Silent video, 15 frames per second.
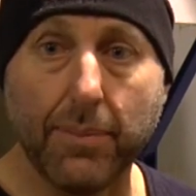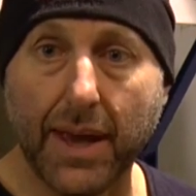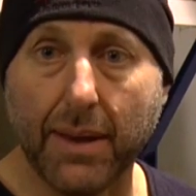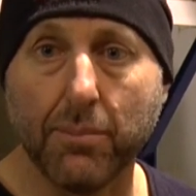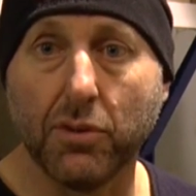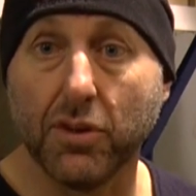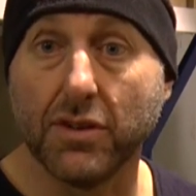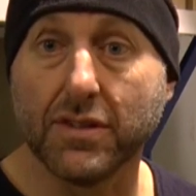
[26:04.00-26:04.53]

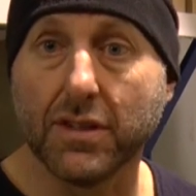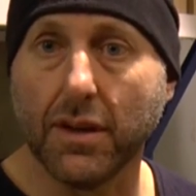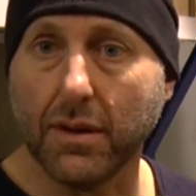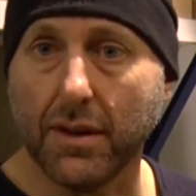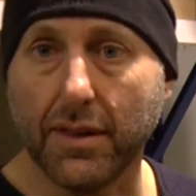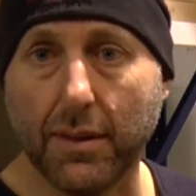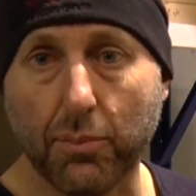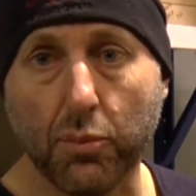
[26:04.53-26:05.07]
bamboos,
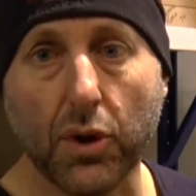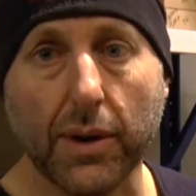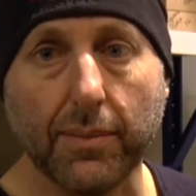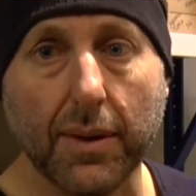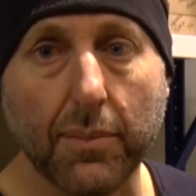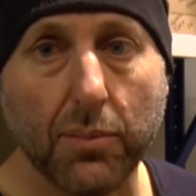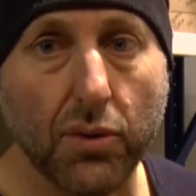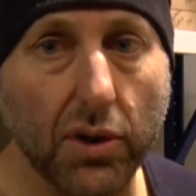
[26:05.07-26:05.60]
the
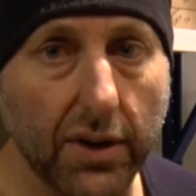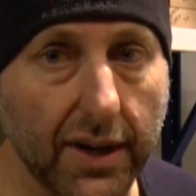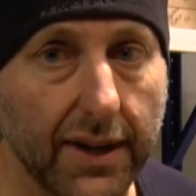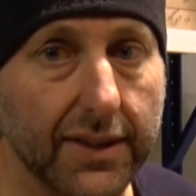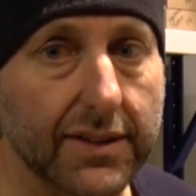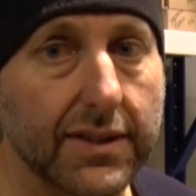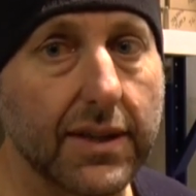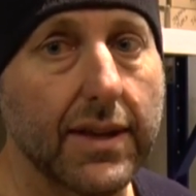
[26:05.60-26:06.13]
premium
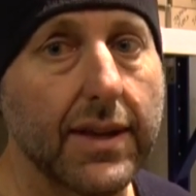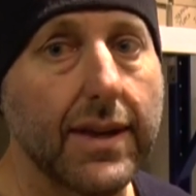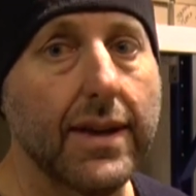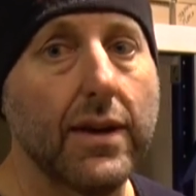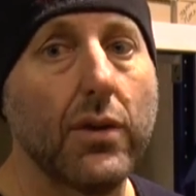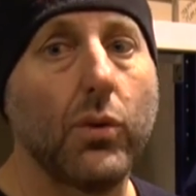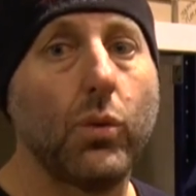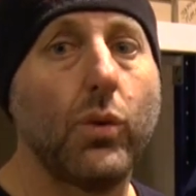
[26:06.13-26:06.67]
product,
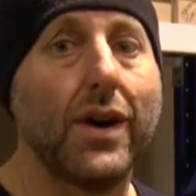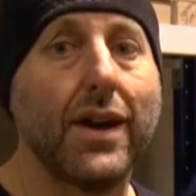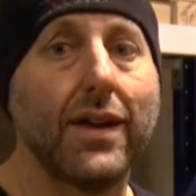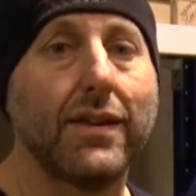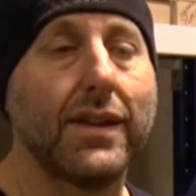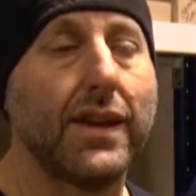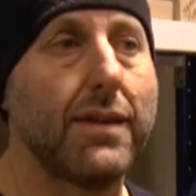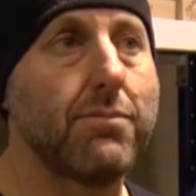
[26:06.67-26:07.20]

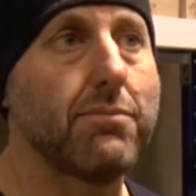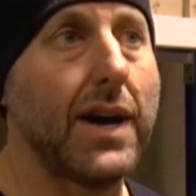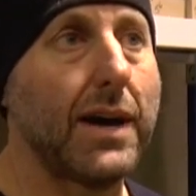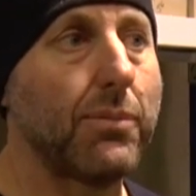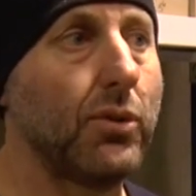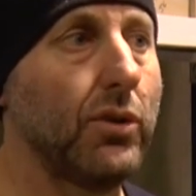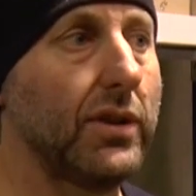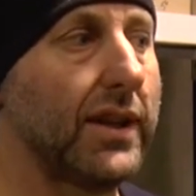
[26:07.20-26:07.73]
where the
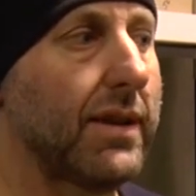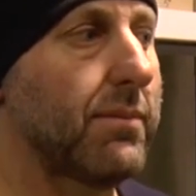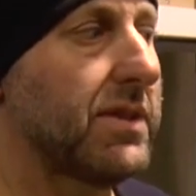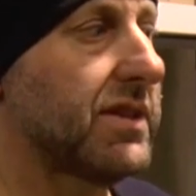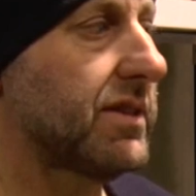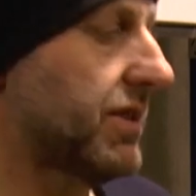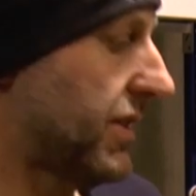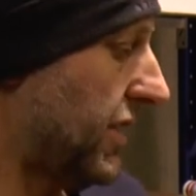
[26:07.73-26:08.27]
maple limb
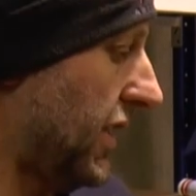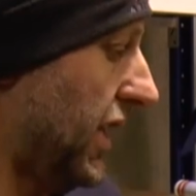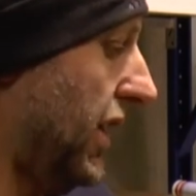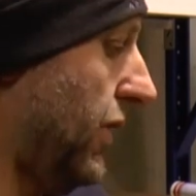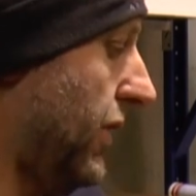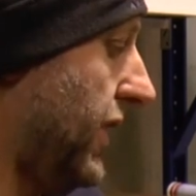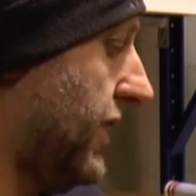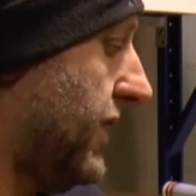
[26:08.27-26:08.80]
is
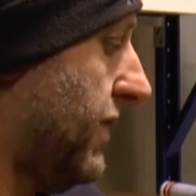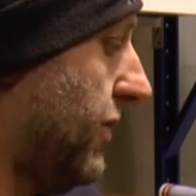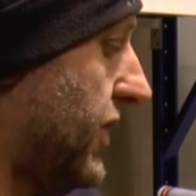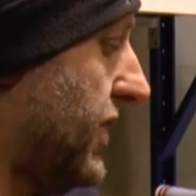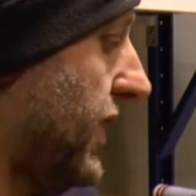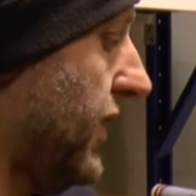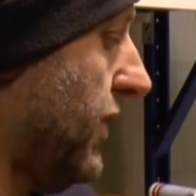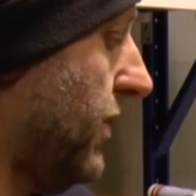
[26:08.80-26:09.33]
slower,
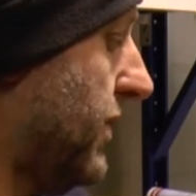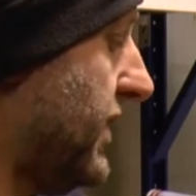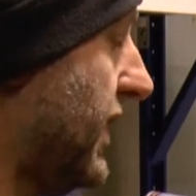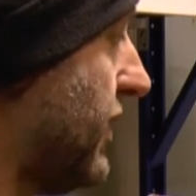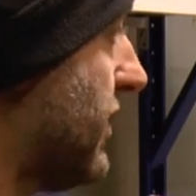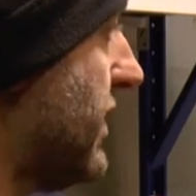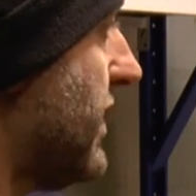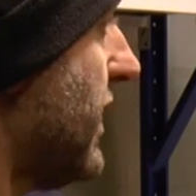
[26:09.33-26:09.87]
which I thought was
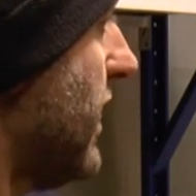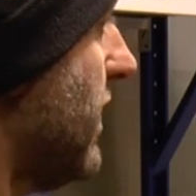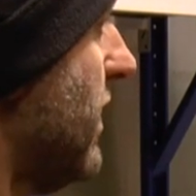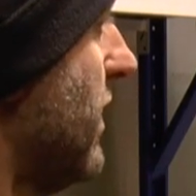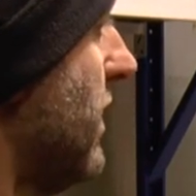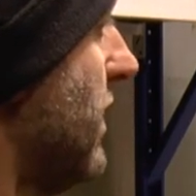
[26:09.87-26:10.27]
interesting.